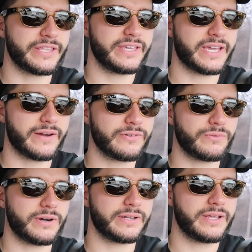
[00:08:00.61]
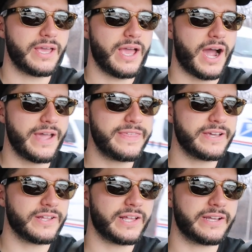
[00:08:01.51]
I think everyone, I
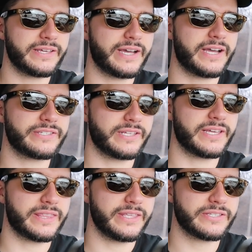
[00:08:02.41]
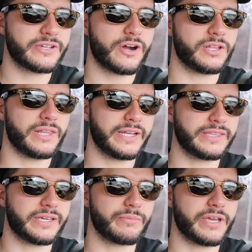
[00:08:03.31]
think a lot of the guys that like this car like
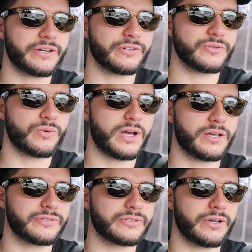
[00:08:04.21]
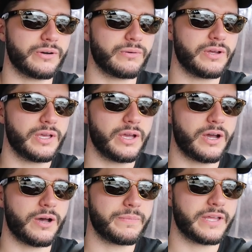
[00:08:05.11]
the Commander as well. So
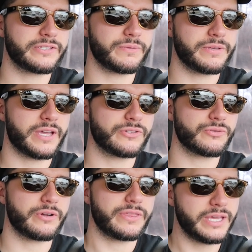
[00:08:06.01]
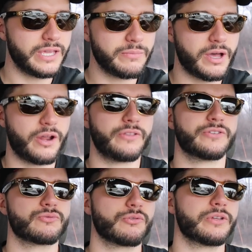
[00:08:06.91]
um, that's something I was sort of thinking about on
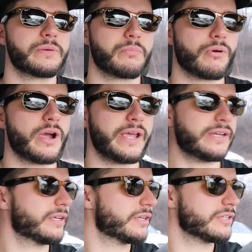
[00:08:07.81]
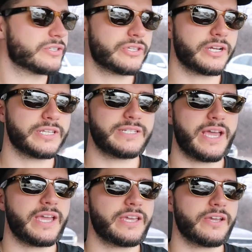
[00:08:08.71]
this really bright, sunny
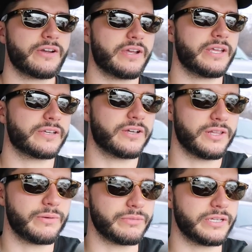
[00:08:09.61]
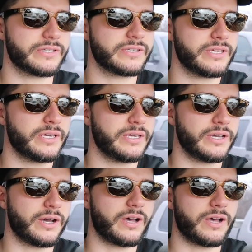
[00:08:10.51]
day here in Columbus.
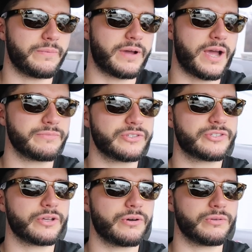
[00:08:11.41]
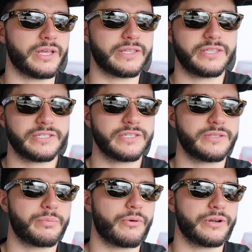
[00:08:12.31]
Um, I'm so like this is
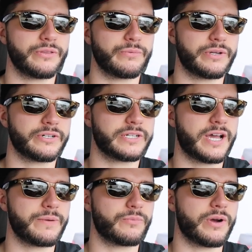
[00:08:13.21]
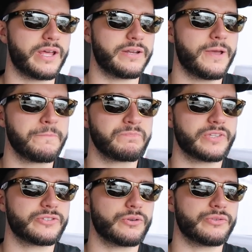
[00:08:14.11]
the point in the wintertime
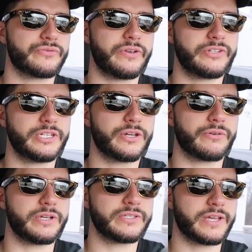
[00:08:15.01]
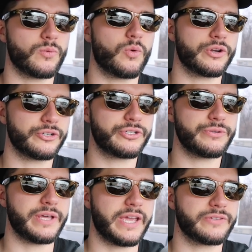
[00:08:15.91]
when so it was 50 degrees like one or
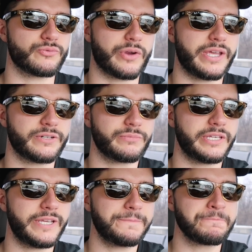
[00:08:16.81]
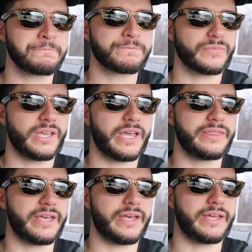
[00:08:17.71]
two days randomly
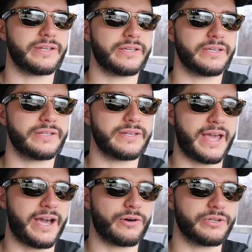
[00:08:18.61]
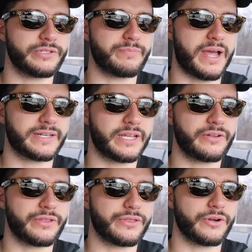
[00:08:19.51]
and then now it's back
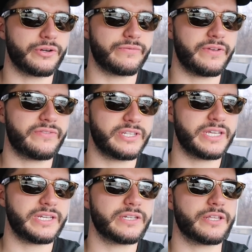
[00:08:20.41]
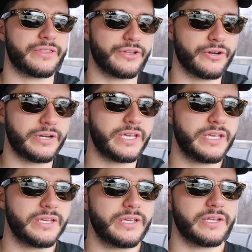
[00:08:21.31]
down to 30, 15 to
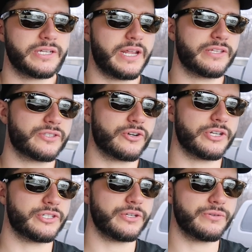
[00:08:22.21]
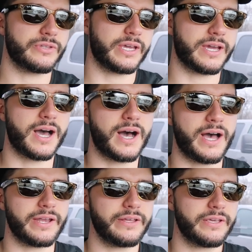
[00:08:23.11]
30 today's 32 thank
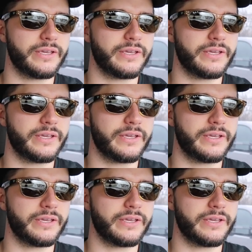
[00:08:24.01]
god